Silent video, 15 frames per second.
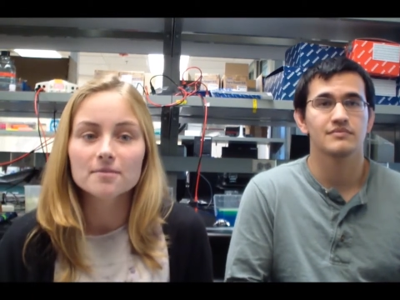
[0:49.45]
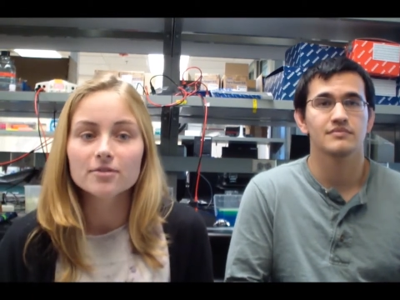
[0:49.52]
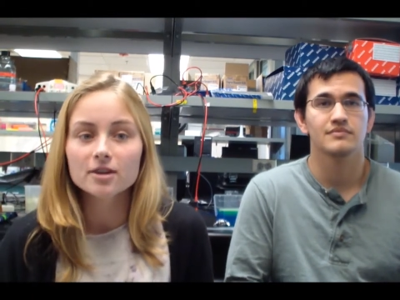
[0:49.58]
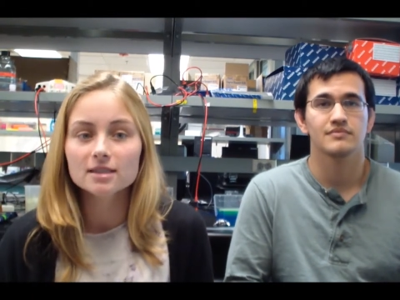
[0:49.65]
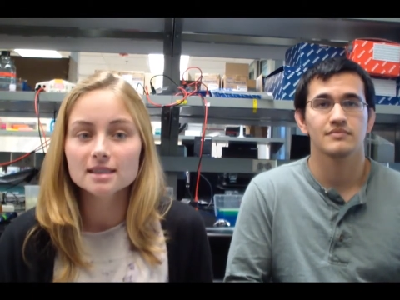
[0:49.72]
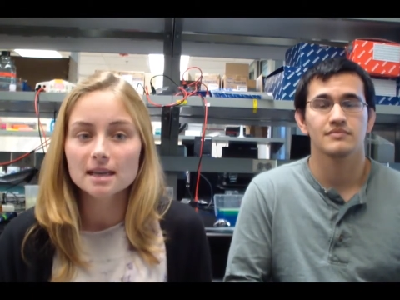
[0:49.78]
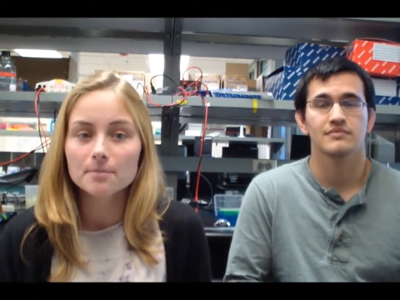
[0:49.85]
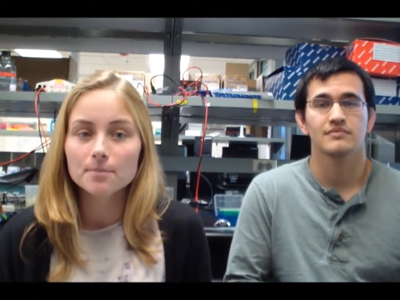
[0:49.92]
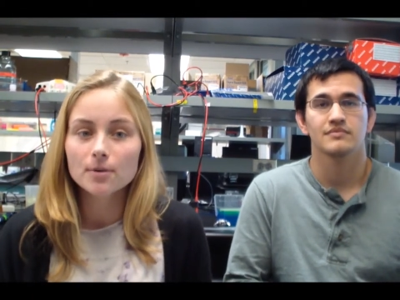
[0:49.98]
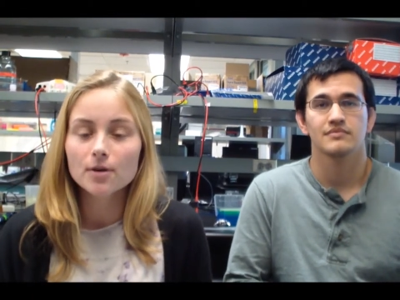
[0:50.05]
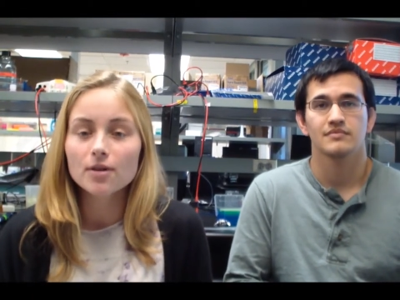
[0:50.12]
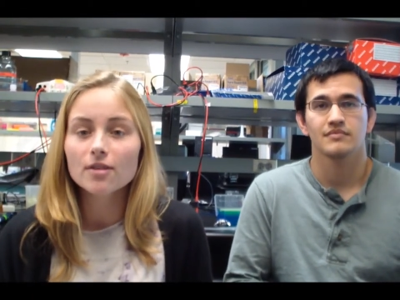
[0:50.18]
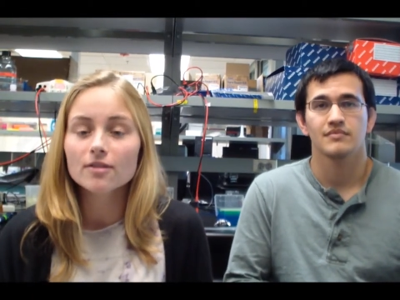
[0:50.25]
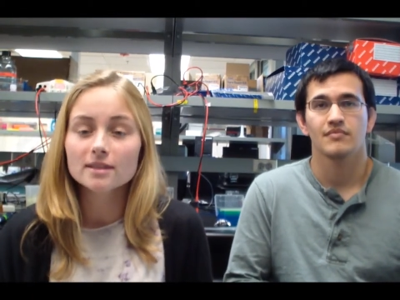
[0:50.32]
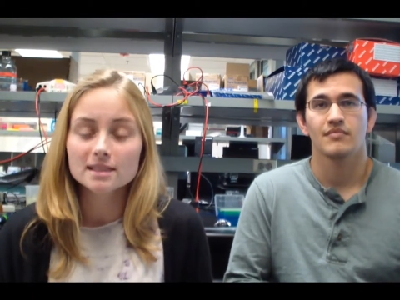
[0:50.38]
Speaker 1: for
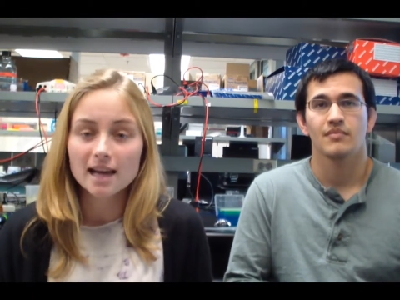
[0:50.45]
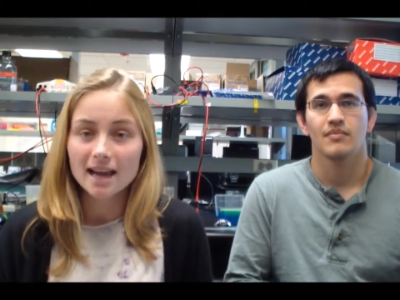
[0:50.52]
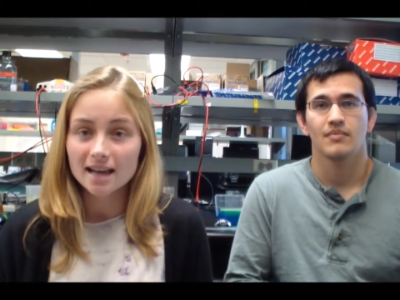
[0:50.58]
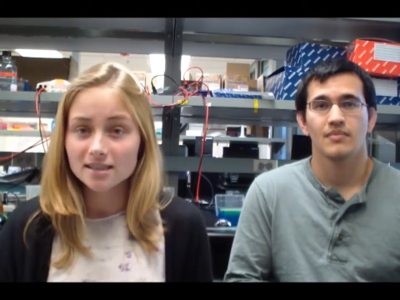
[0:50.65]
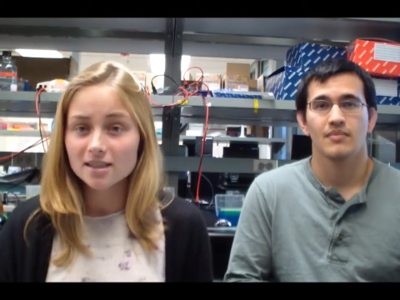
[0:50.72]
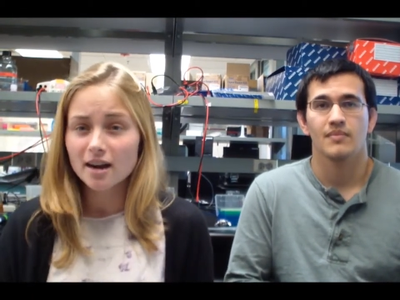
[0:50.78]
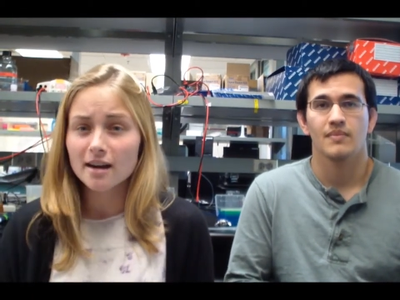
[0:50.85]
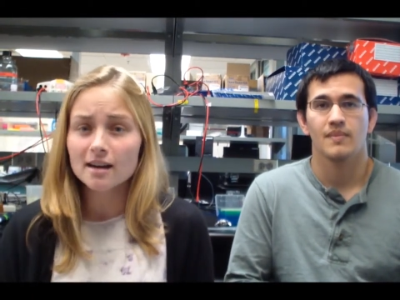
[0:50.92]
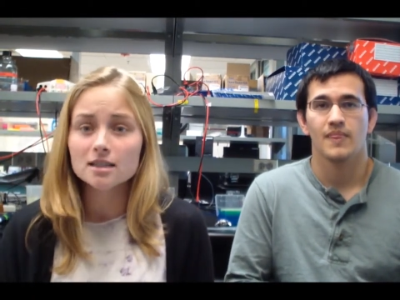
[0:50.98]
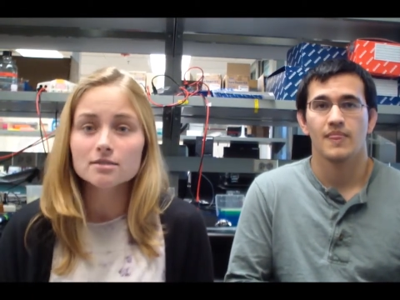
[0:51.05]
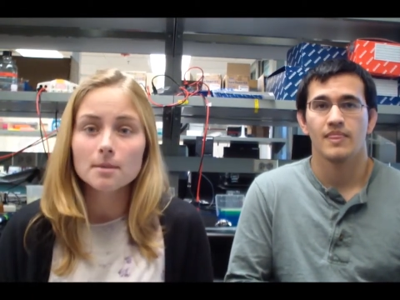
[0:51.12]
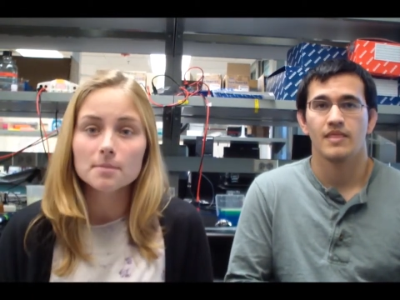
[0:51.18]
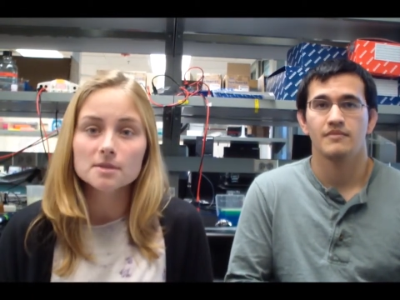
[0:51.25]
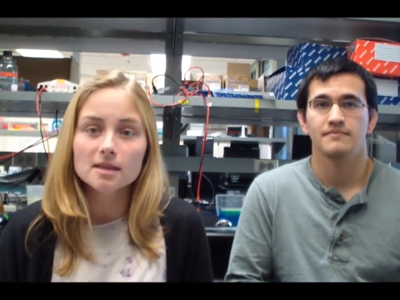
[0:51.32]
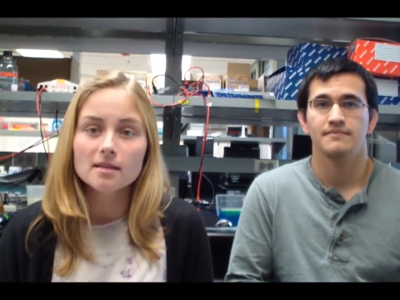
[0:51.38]
example, the cyan targets
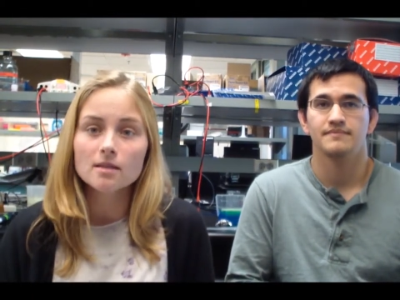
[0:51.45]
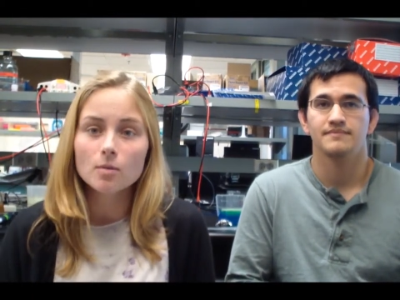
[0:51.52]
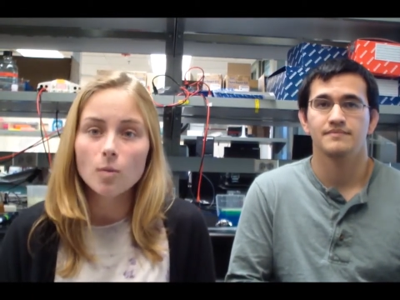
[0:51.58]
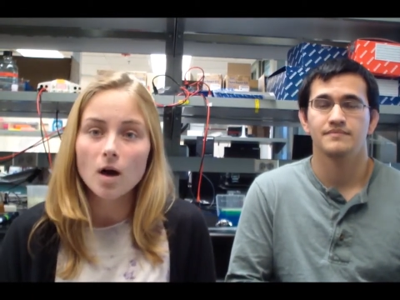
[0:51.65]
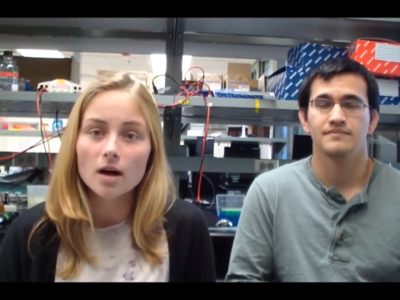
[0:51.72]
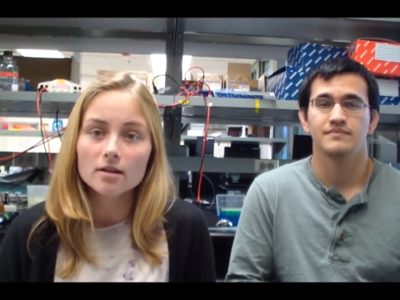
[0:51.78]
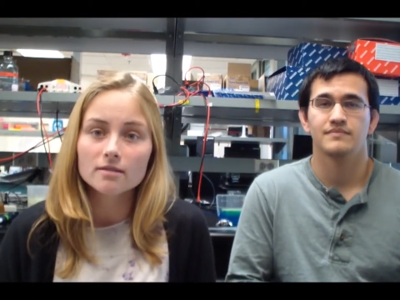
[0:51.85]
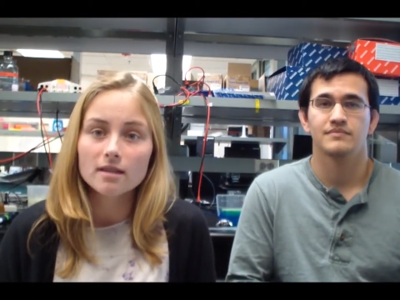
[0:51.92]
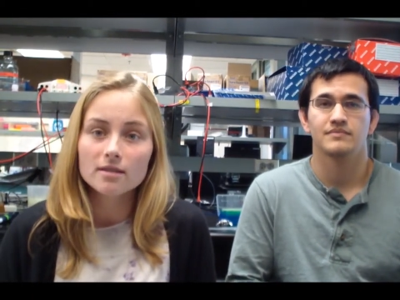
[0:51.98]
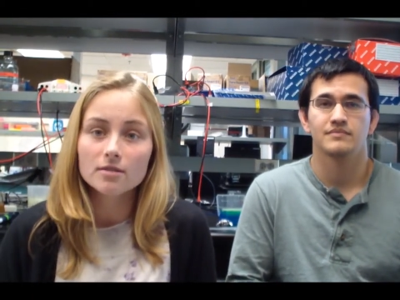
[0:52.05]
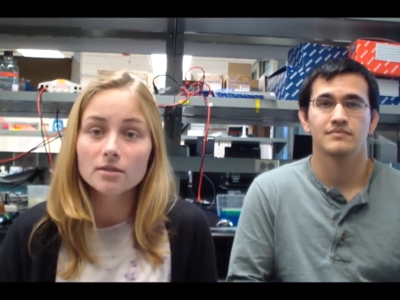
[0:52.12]
represent the water that the